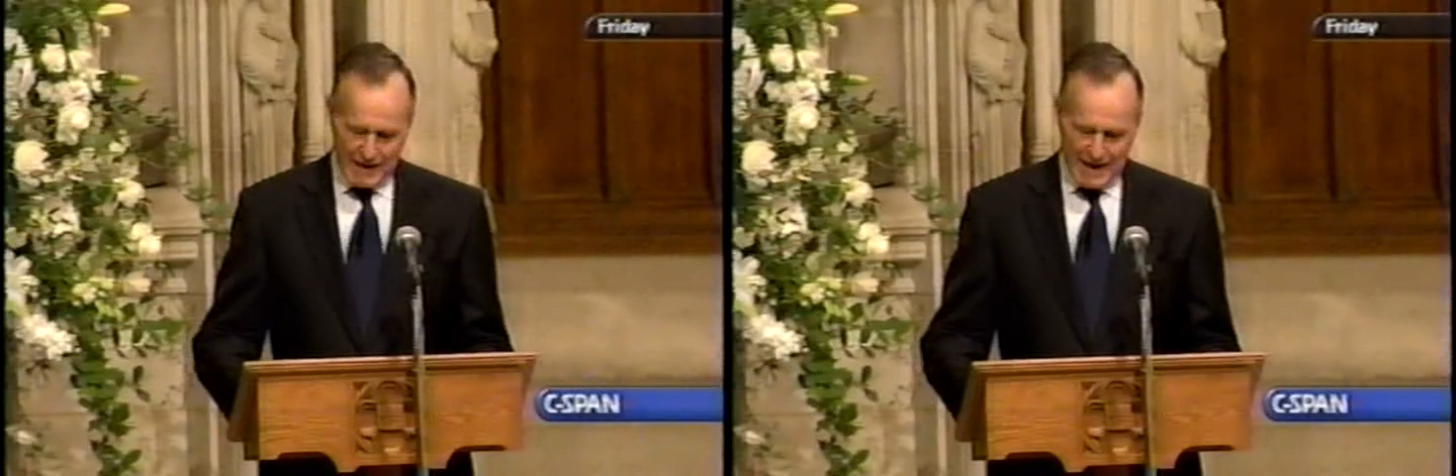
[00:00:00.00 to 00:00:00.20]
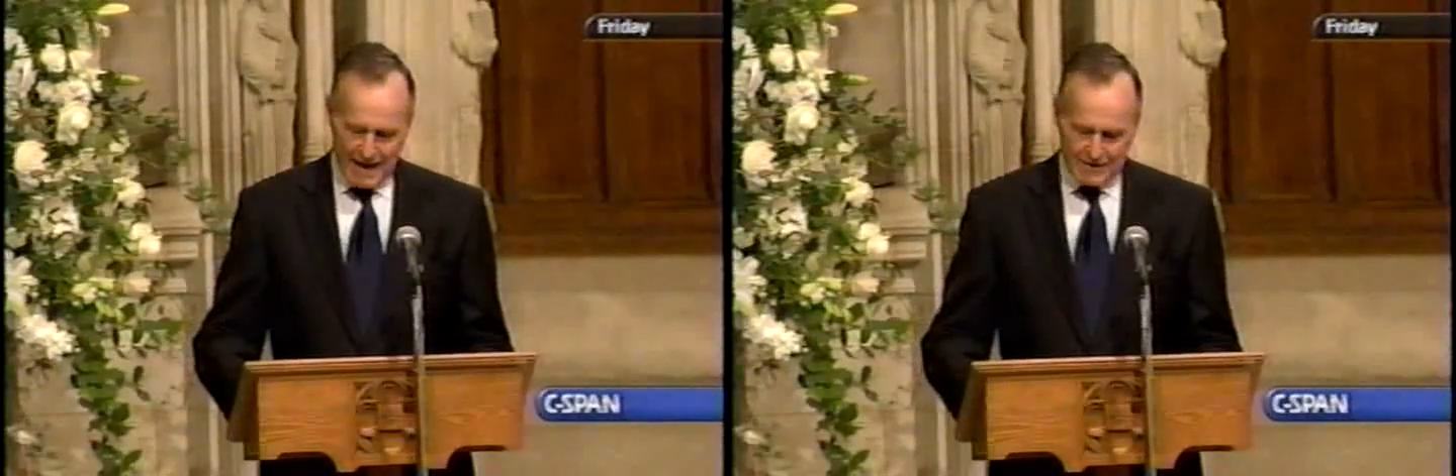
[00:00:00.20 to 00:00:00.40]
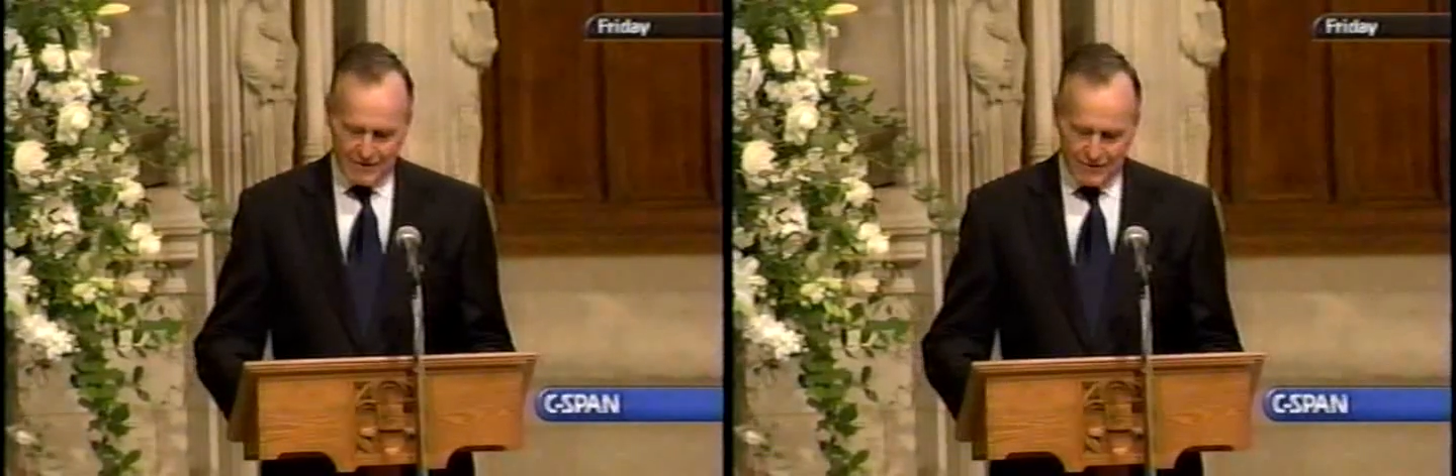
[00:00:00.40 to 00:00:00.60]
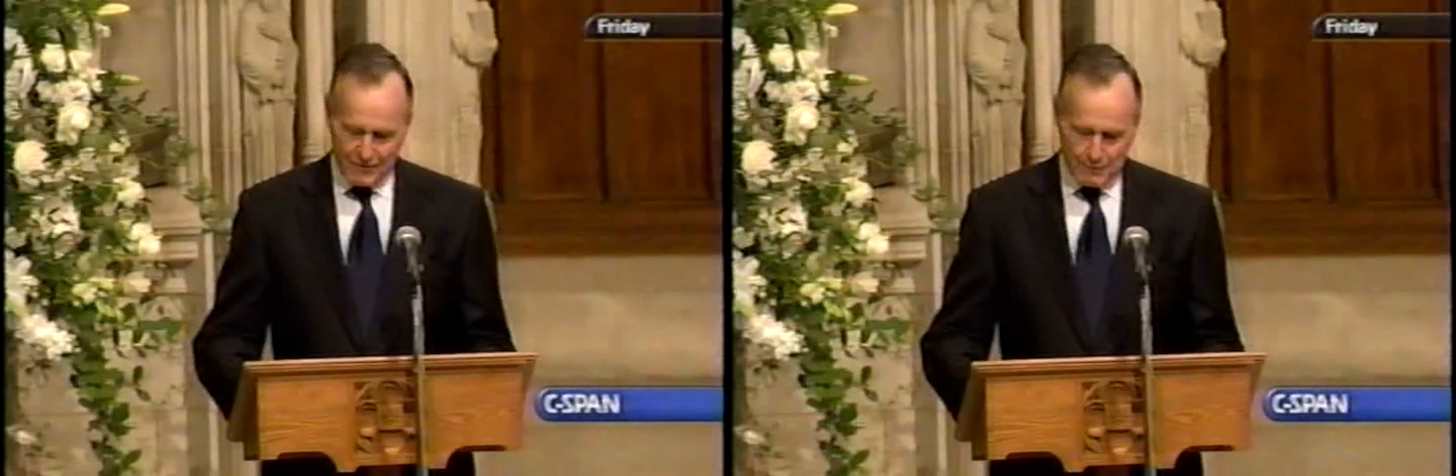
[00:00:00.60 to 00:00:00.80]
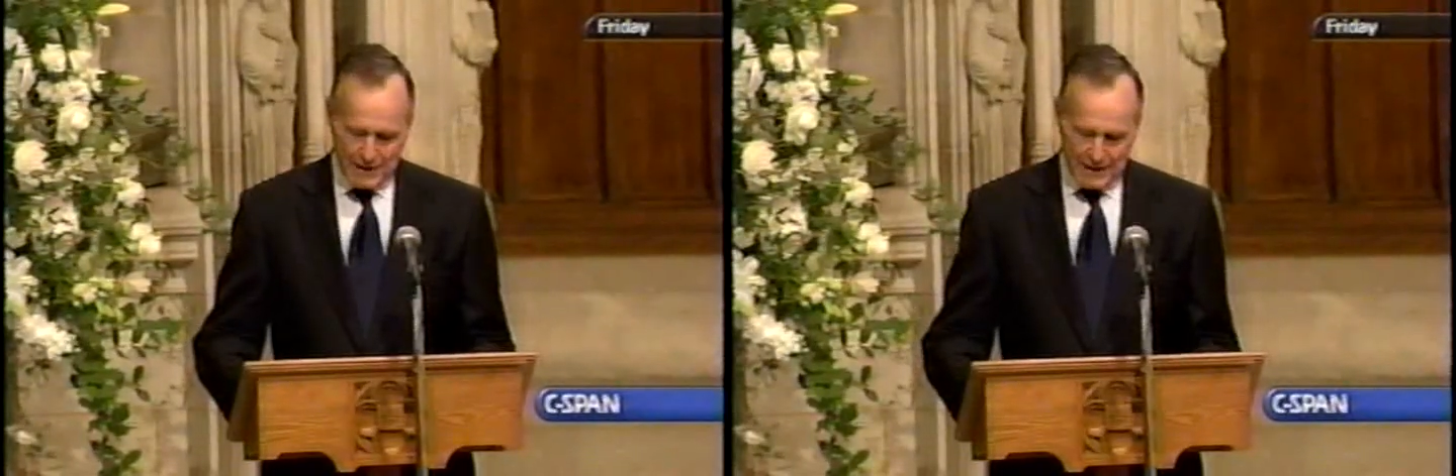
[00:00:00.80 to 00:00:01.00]
he
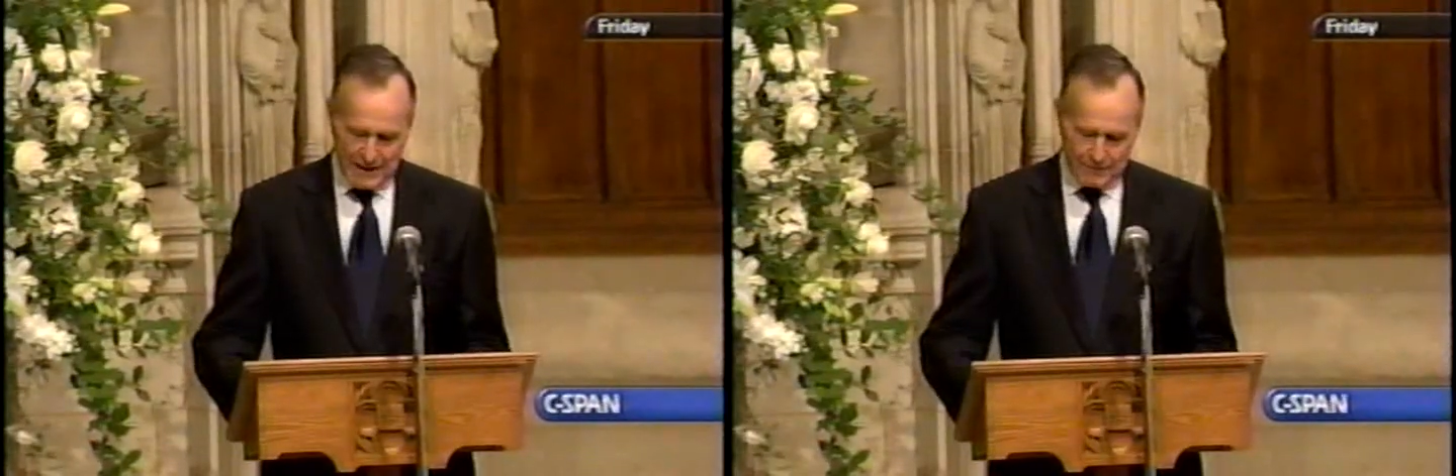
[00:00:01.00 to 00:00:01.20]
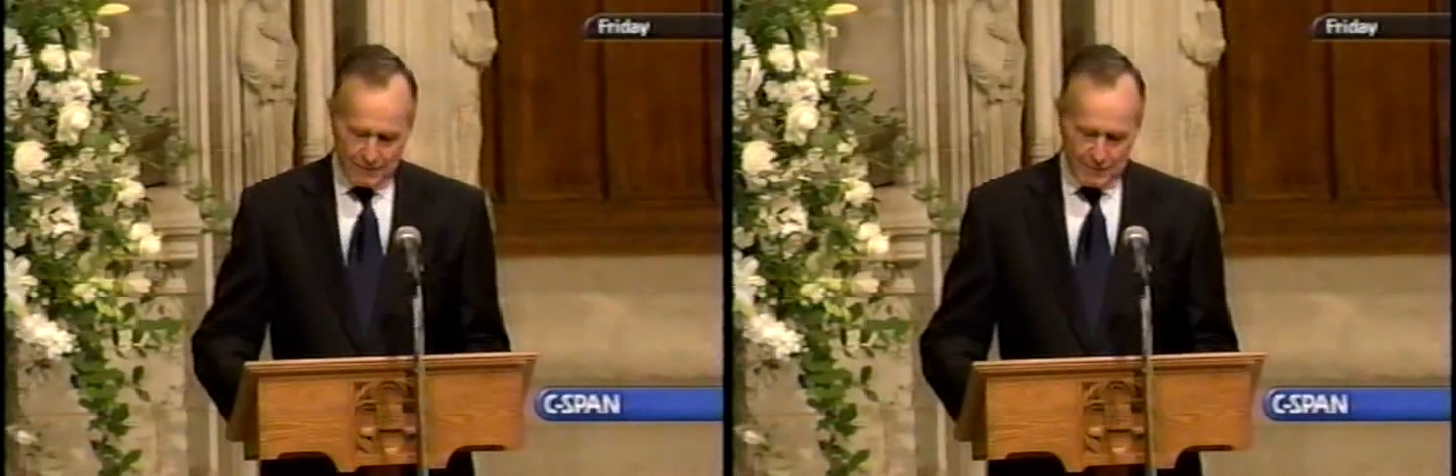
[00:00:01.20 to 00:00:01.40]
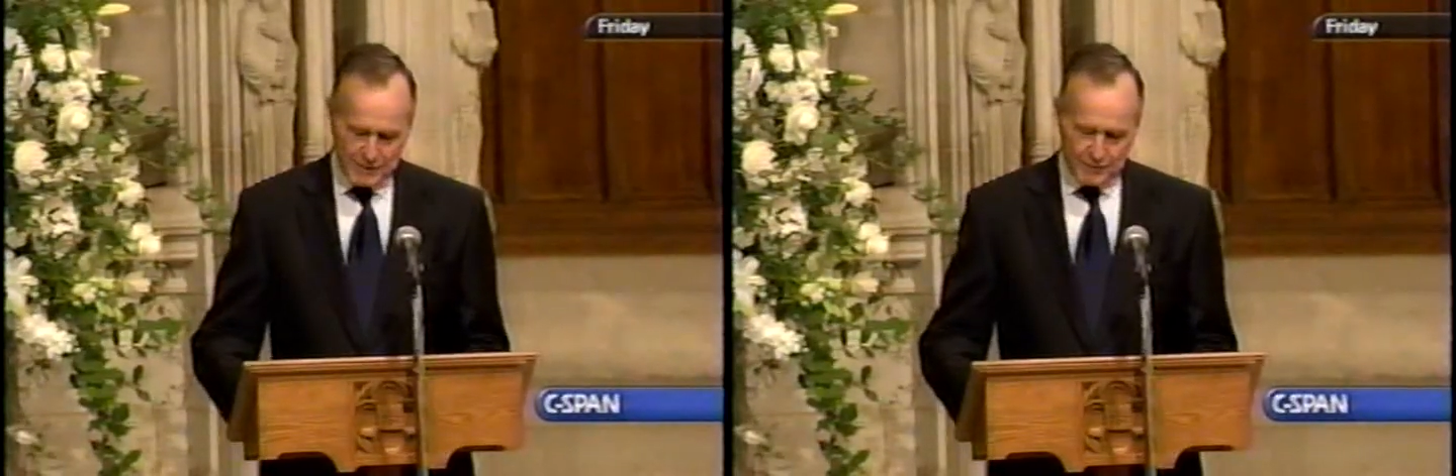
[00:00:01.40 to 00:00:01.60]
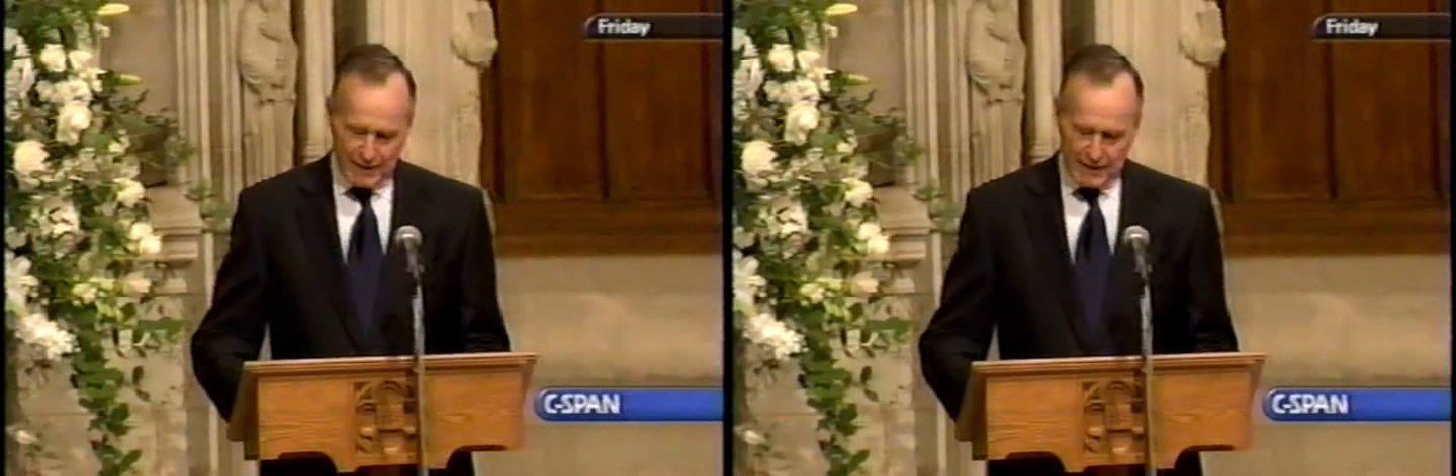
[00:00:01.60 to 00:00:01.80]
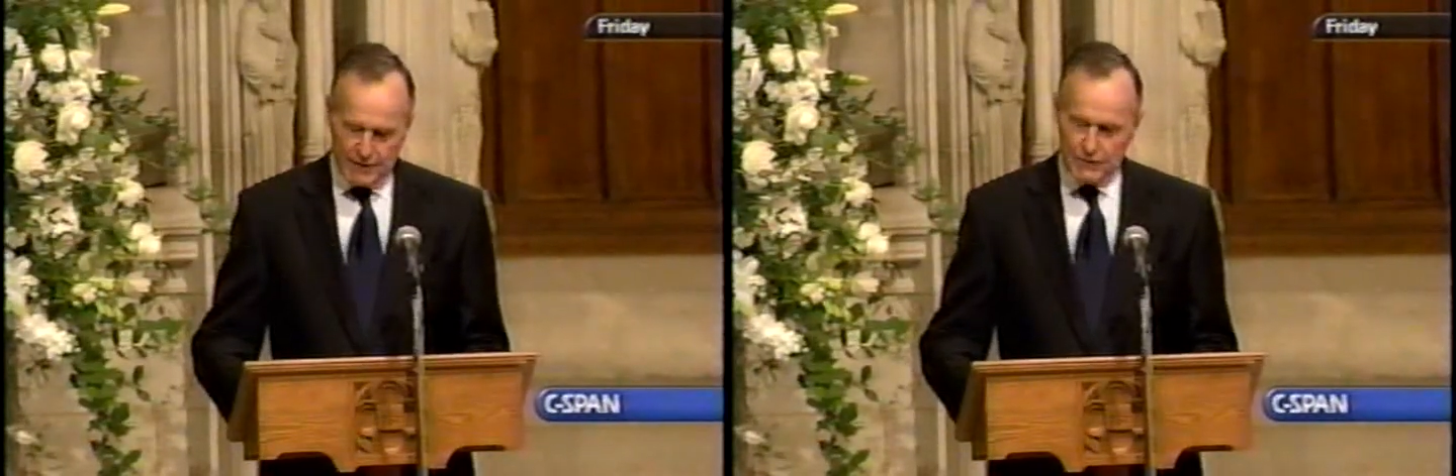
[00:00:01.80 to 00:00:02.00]
acted on behalf of its
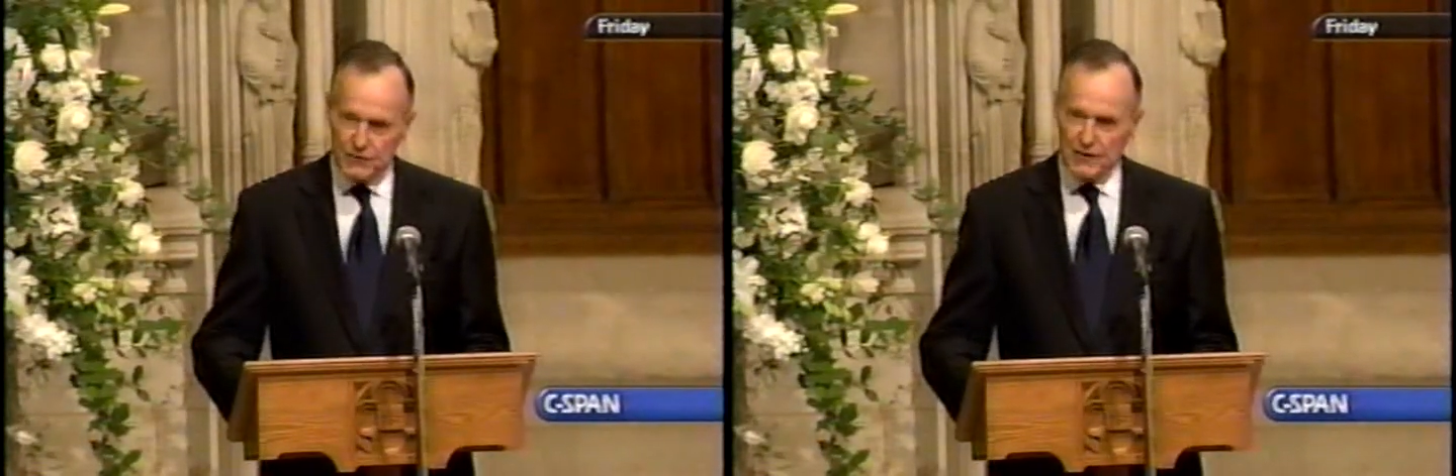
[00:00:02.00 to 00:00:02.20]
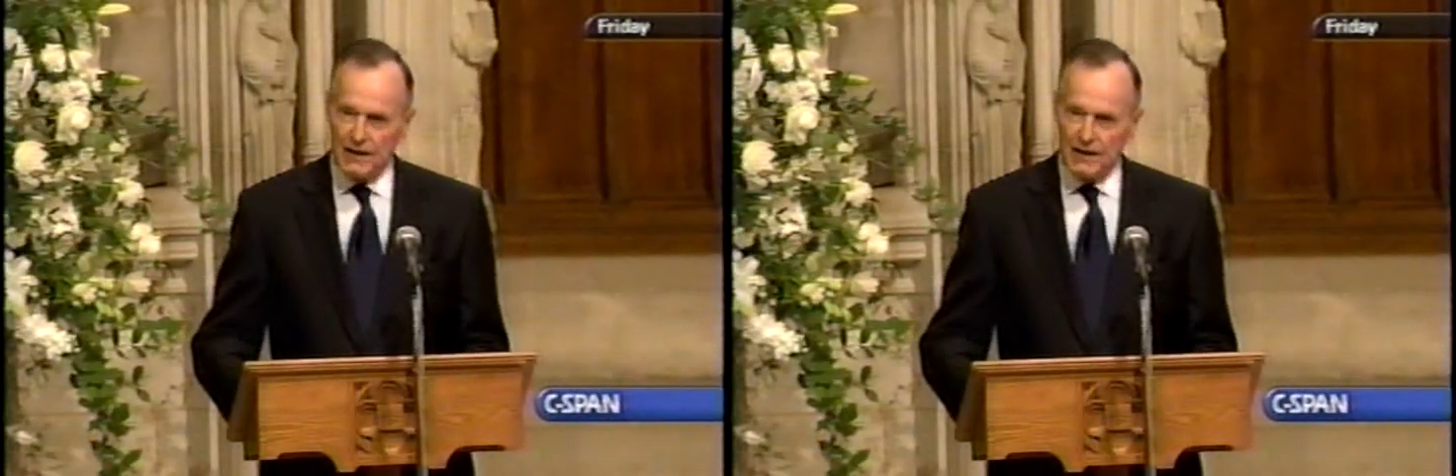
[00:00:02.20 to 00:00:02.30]
values